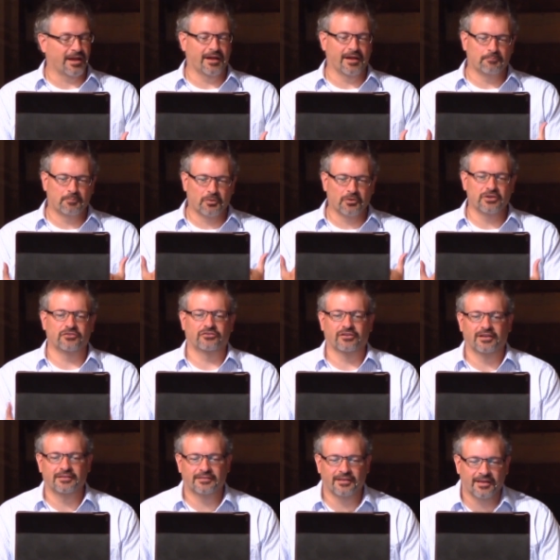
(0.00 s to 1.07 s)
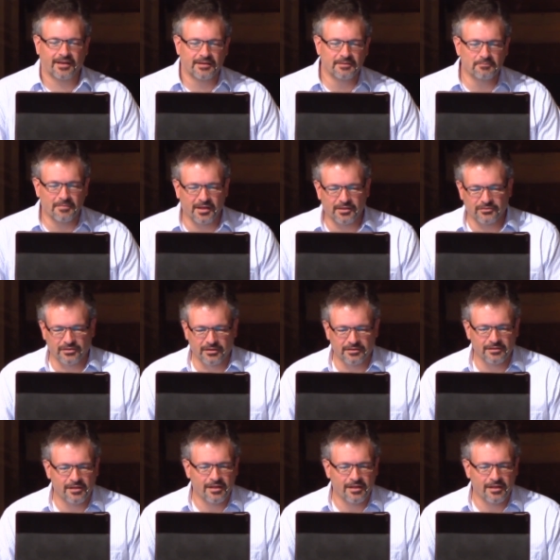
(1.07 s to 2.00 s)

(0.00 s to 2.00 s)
I appreciate that. It makes it